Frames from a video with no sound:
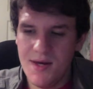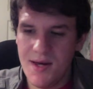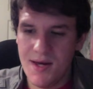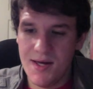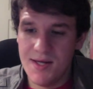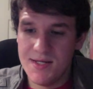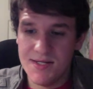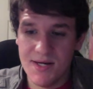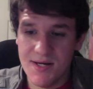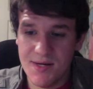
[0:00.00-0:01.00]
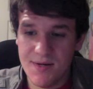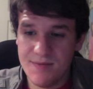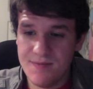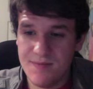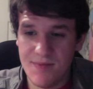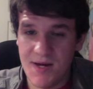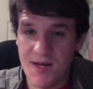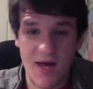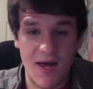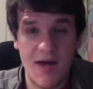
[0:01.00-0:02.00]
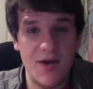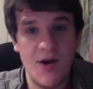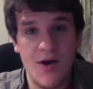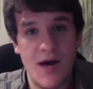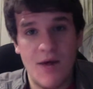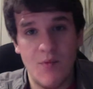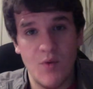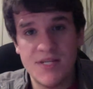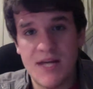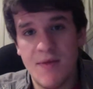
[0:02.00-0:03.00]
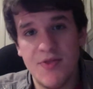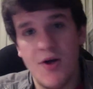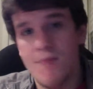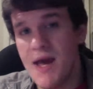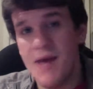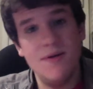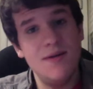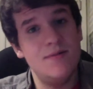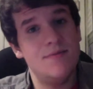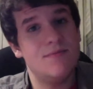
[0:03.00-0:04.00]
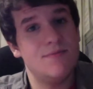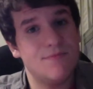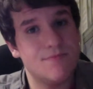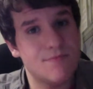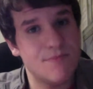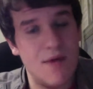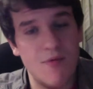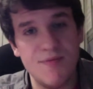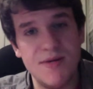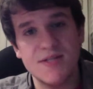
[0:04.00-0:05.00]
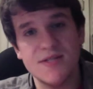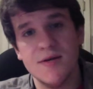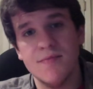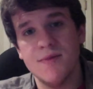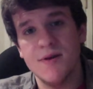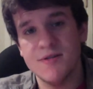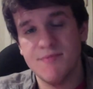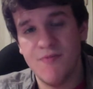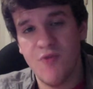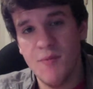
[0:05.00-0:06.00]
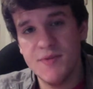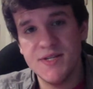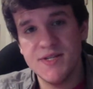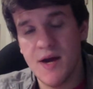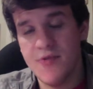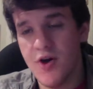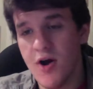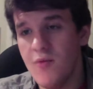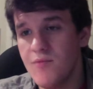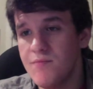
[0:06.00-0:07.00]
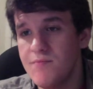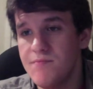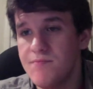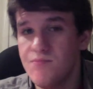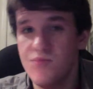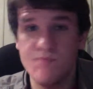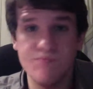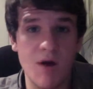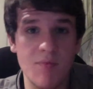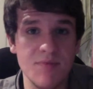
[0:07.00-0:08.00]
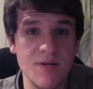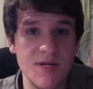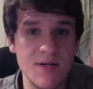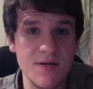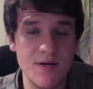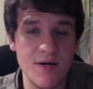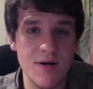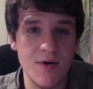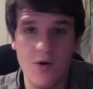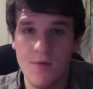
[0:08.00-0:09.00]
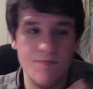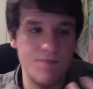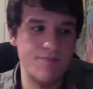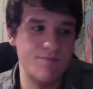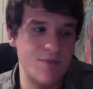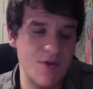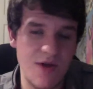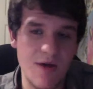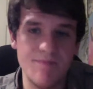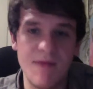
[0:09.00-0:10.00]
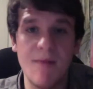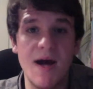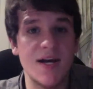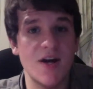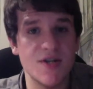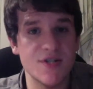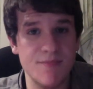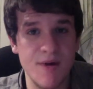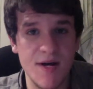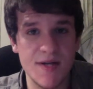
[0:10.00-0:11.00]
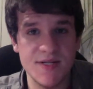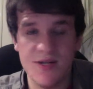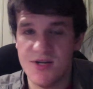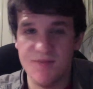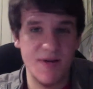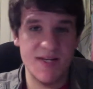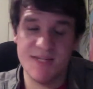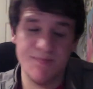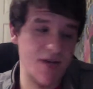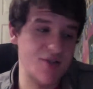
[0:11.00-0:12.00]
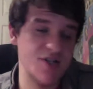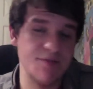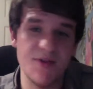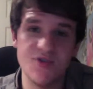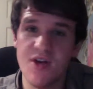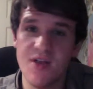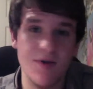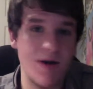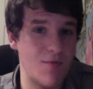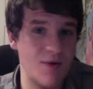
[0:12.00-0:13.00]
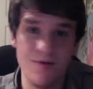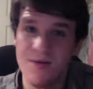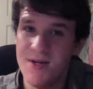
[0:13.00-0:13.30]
And, uh, and, uh, and, at one time I thought maybe there would be some, some performances that I thought would probably, or you know that that might get Oscar buzz. You know, just by just by judging by the trailer, I will.